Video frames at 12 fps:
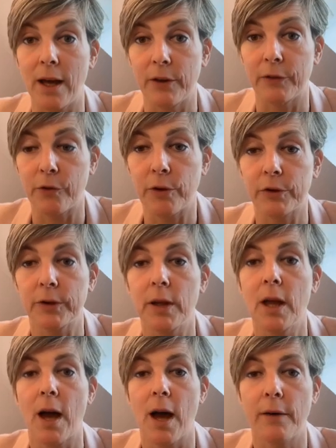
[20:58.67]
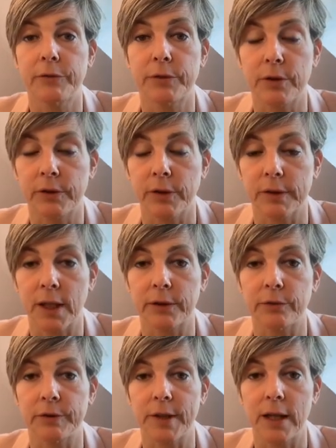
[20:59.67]
course, after a
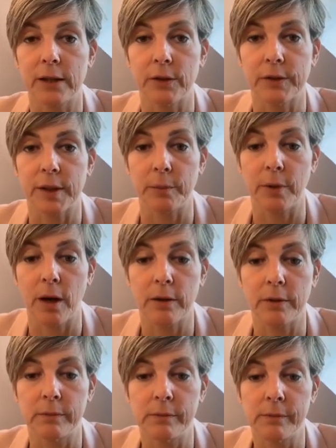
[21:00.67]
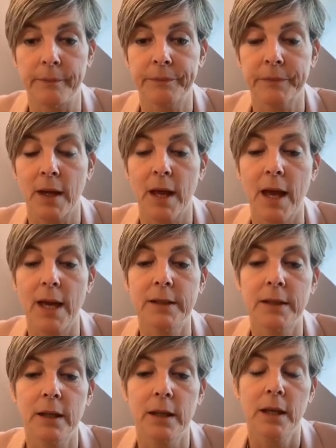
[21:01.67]
successful diagnostic block.
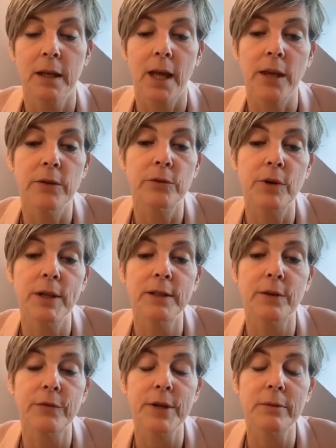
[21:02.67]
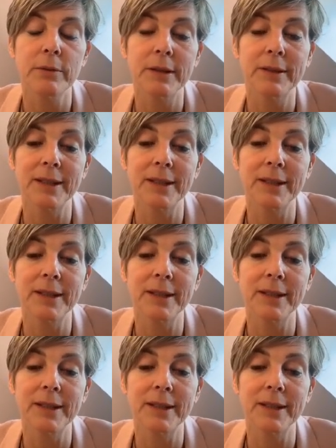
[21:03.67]
And can you do radiofrequency?